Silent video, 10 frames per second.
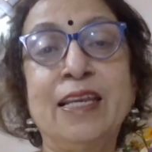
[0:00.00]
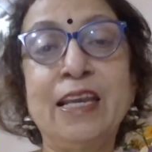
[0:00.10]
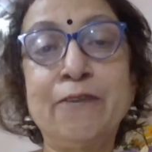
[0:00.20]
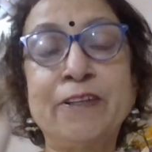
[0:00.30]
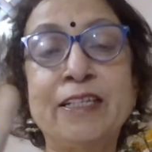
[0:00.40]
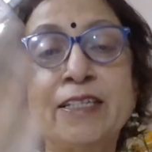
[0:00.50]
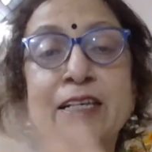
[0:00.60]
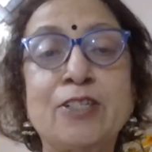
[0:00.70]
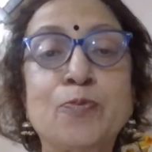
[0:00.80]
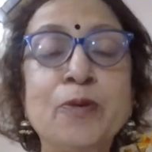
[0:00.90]
If it is
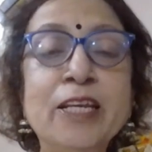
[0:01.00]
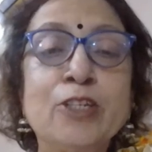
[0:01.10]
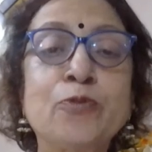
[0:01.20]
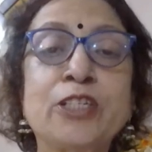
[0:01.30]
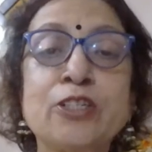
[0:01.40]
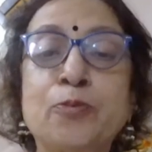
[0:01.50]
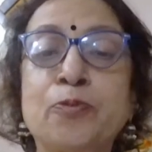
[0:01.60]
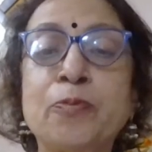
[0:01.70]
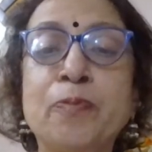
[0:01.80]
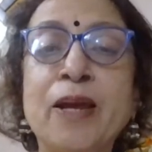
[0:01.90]
a speech which is
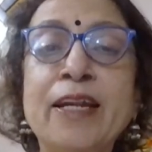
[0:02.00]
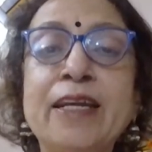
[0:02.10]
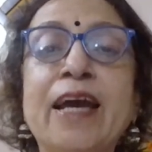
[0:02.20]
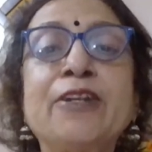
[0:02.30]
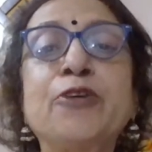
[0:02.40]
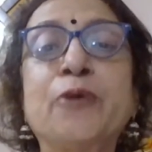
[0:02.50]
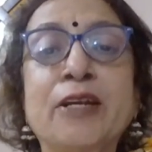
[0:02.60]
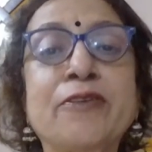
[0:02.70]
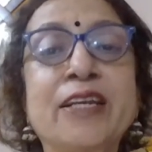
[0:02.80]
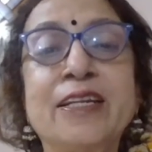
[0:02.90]
prepared and you
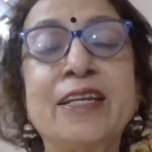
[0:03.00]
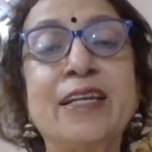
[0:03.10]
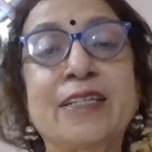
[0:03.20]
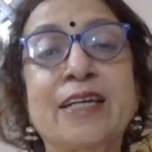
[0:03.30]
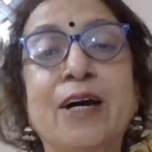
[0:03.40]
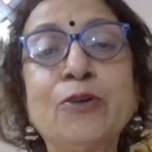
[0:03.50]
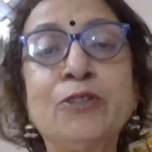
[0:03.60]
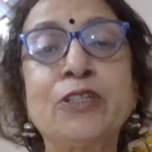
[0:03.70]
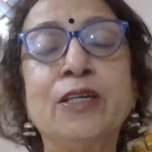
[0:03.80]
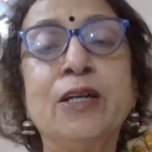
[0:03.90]
are reading it
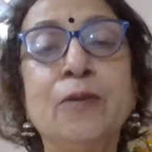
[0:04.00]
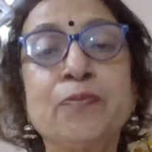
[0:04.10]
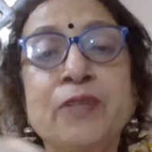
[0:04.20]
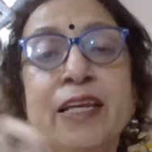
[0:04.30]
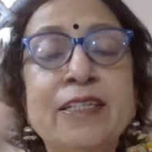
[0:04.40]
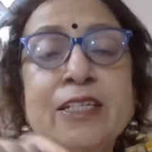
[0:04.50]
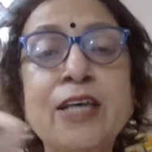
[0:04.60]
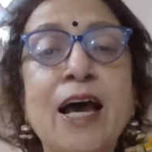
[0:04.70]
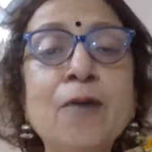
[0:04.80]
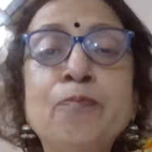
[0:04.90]
out, it
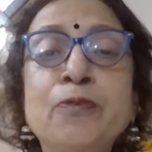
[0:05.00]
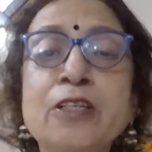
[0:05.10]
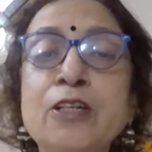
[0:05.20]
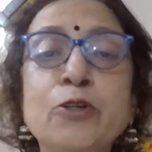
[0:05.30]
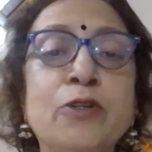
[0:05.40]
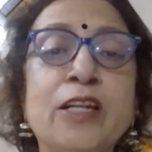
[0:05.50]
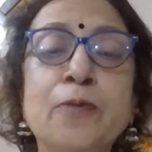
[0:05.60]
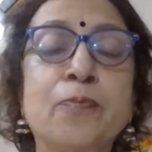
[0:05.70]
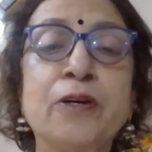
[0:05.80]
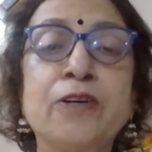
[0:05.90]
is absolutely
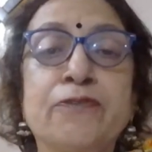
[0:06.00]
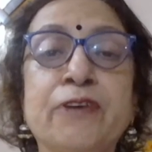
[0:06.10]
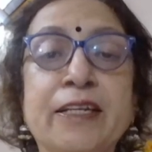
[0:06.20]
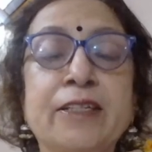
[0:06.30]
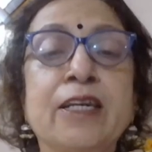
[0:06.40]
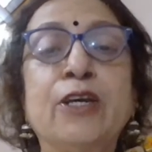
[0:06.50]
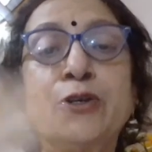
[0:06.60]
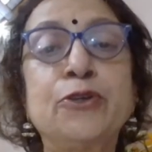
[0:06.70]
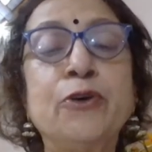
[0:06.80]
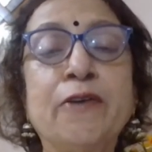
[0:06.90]
perfect.
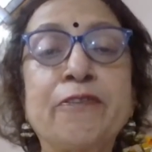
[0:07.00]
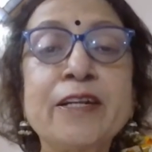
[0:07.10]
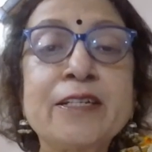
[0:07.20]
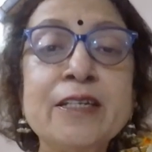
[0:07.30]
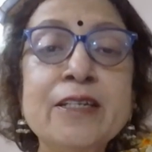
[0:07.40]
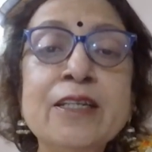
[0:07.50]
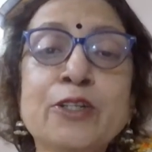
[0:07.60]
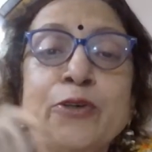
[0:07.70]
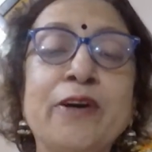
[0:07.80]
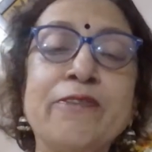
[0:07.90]
You have written it,
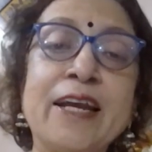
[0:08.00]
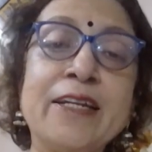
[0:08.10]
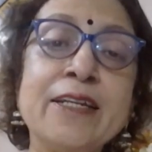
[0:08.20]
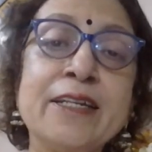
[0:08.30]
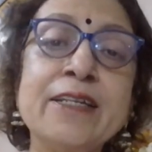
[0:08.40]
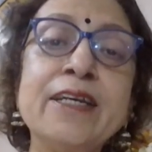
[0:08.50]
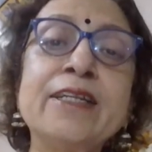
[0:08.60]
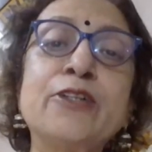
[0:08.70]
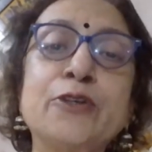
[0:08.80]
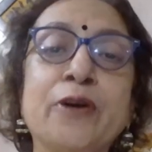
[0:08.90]
you have edited
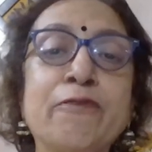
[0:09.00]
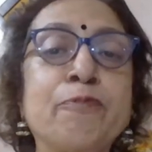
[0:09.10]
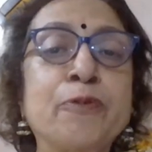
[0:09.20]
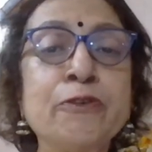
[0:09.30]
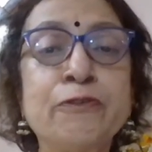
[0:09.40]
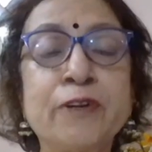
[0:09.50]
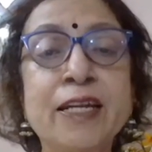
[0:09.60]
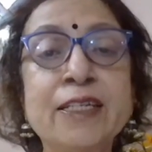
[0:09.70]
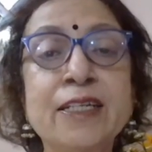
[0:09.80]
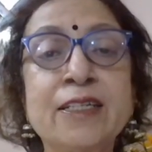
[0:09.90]
it, you have
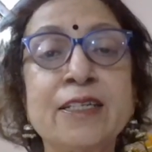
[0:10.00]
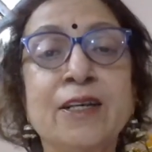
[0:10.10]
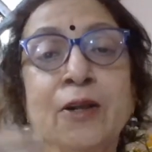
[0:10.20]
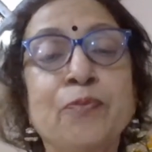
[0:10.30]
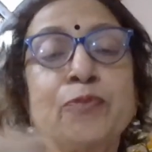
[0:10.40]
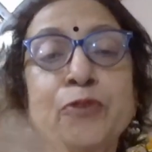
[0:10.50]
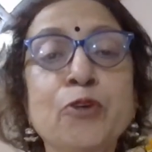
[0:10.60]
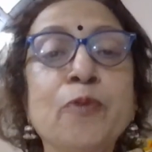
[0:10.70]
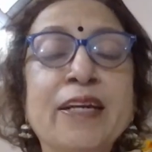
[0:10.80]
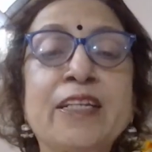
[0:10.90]
proofread it,
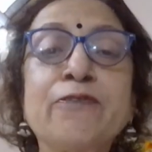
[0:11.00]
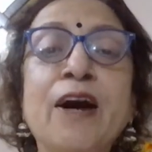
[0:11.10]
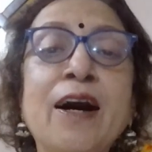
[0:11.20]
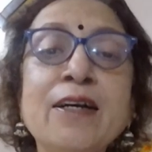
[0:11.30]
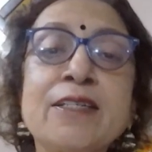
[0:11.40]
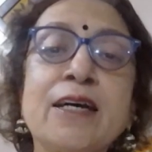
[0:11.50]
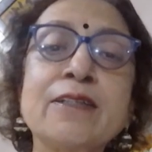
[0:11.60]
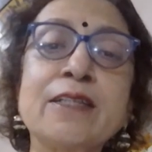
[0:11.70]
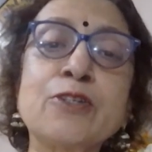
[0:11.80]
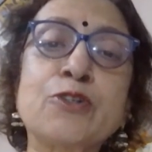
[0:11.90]
you might have asked
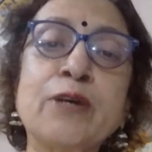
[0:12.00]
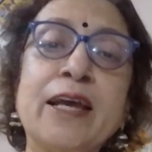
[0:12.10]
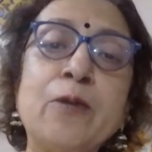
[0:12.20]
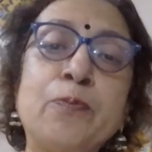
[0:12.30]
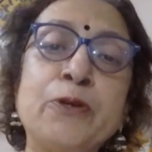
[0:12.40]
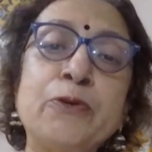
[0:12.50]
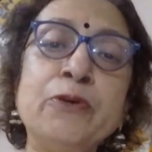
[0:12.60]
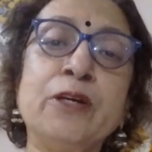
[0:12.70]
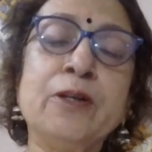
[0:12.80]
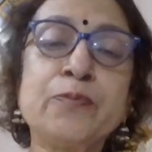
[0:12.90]
others to help you.
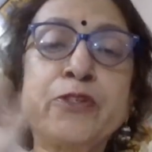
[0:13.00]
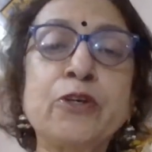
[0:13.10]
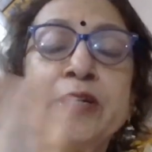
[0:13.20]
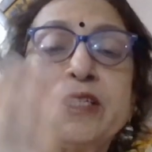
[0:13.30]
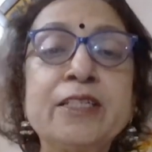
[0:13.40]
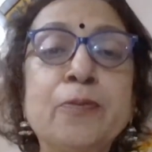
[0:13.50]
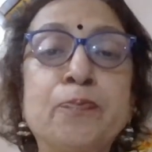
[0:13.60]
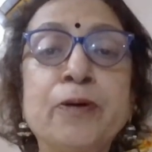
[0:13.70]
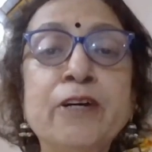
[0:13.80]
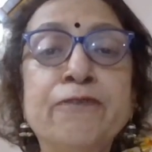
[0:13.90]
So it is a
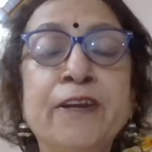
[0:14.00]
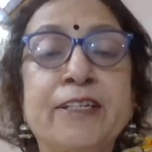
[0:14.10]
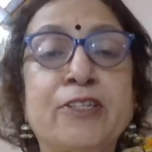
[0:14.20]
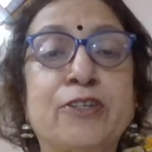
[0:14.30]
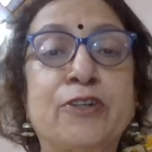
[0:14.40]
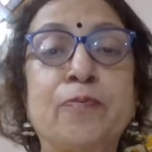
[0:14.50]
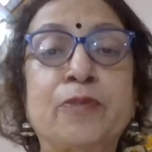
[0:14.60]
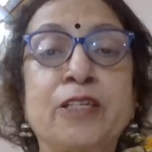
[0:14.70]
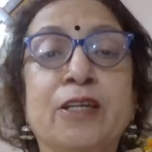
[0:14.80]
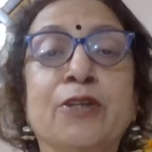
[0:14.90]
perfect
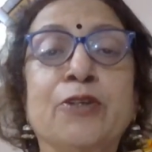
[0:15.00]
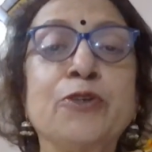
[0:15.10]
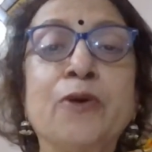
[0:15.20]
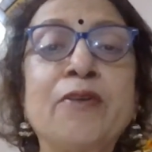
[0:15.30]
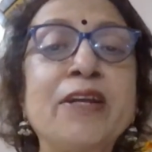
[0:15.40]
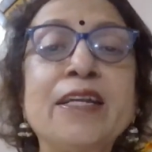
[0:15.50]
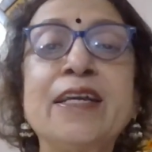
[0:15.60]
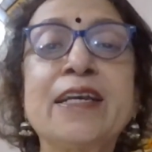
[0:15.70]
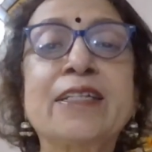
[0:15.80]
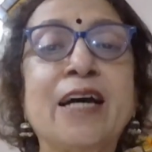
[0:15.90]
script. You are
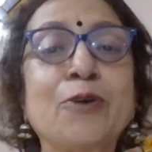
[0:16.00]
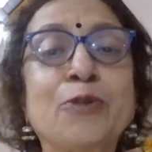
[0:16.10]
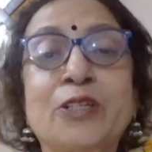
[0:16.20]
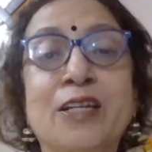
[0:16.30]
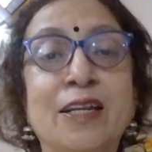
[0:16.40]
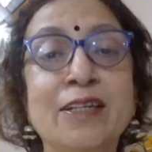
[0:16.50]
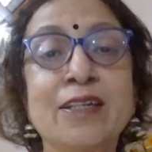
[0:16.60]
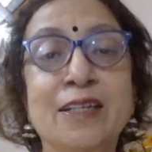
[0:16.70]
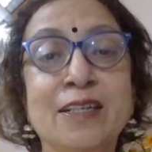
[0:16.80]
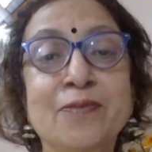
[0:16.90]
reading it out
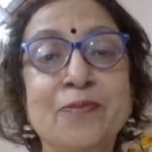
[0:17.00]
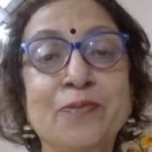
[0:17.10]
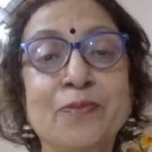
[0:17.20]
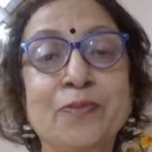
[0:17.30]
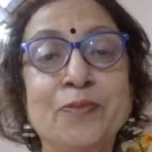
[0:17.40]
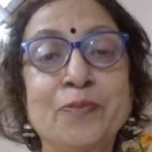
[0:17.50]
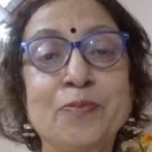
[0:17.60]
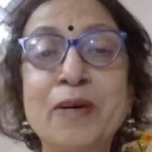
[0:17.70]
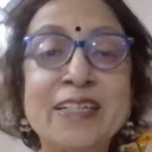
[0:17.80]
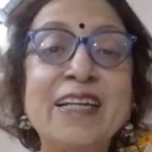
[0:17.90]
clearly.
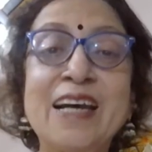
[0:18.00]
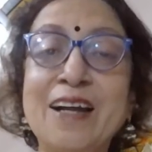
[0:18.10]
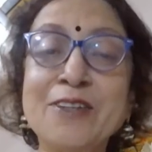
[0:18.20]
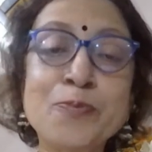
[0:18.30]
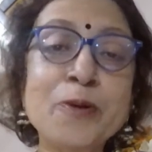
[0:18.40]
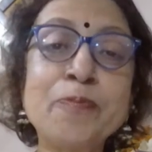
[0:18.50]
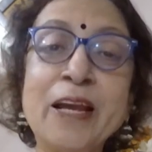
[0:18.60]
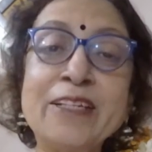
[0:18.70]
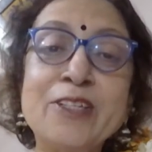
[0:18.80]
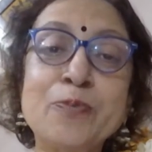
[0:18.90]
But an
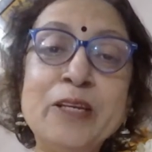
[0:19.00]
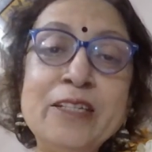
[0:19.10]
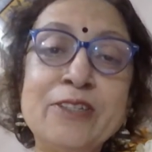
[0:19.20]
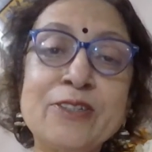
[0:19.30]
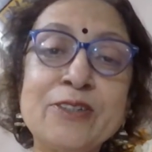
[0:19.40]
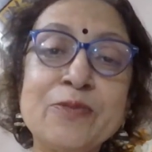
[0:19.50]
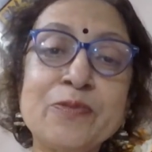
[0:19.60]
unprepared speech?